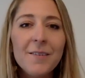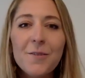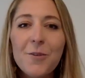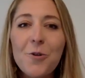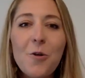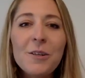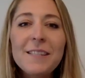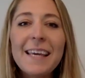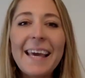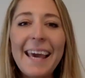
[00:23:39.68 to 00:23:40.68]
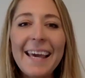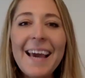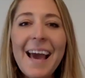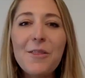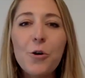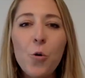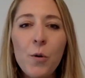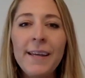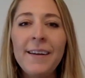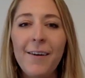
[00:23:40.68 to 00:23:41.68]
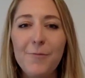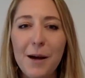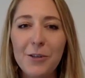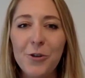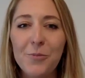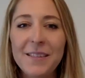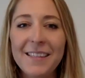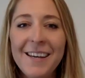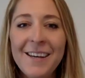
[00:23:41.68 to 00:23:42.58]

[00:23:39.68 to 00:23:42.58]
they're known as the king and the queen of mushrooms.